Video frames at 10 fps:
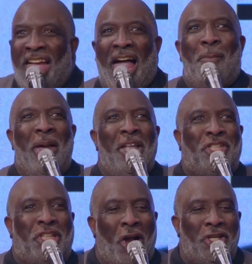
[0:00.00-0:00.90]
I'm in
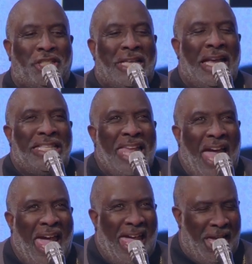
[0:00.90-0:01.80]
church
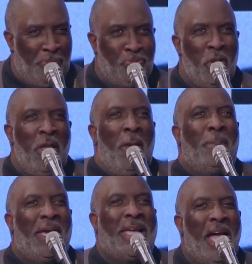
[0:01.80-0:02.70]
today
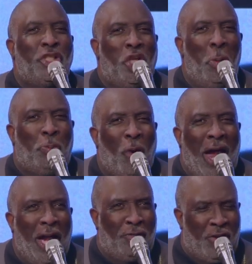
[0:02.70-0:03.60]
because you
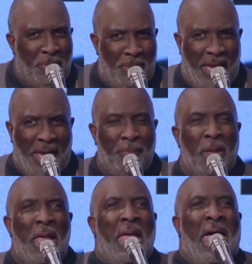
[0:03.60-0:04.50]
prayed for me.
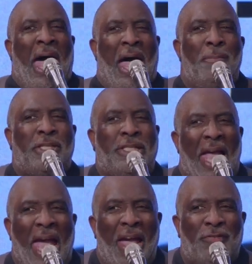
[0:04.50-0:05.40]
I'm
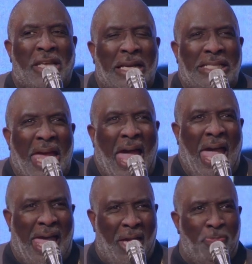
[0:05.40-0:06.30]
saved
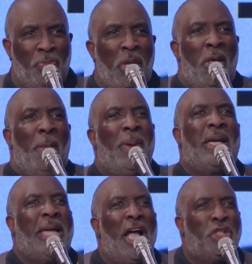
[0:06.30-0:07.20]
today
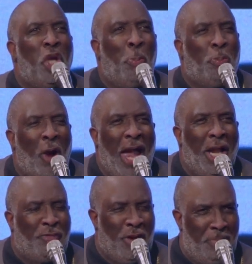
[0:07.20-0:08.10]
because you
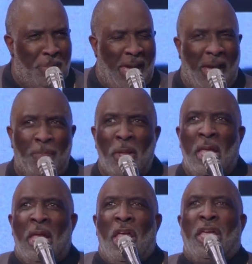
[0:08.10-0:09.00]
prayed for me.
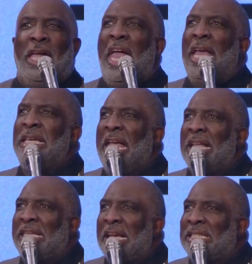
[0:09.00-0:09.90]
You didn't
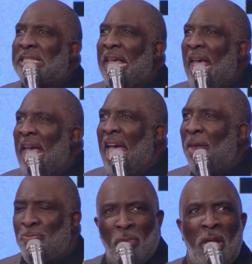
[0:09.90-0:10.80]
get to see
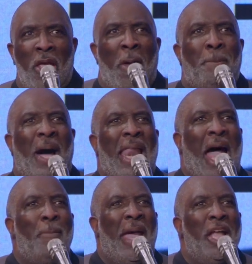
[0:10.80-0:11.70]
it, but
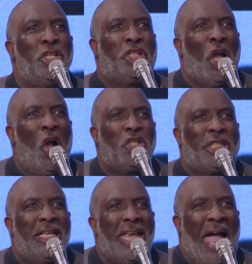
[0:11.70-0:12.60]
I'm in
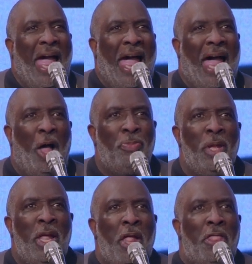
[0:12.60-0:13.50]
church now.
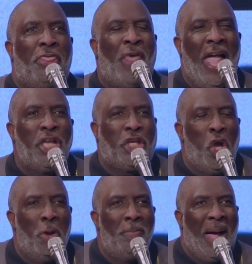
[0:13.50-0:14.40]
Thank
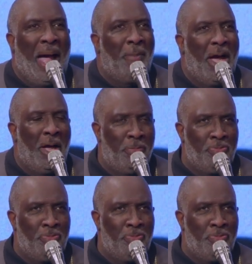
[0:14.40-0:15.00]
you, mama,